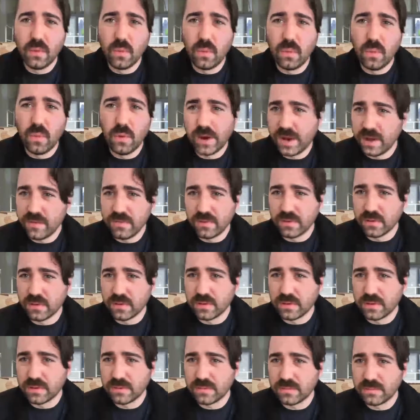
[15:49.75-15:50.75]

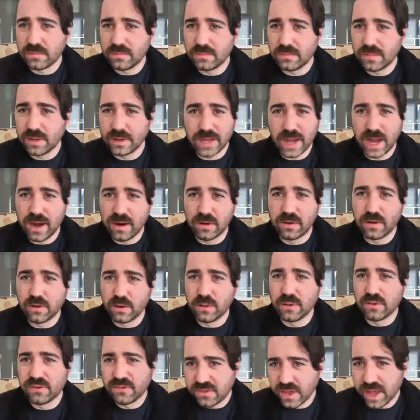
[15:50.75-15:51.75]
whatever a
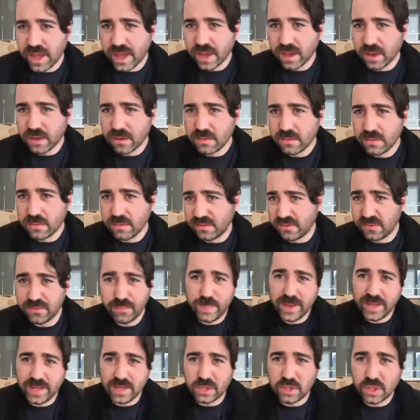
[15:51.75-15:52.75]
character is saying. It's
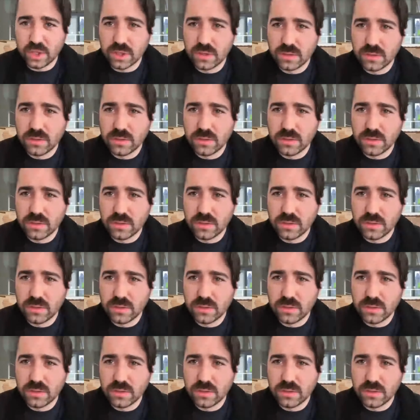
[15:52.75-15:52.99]
speech.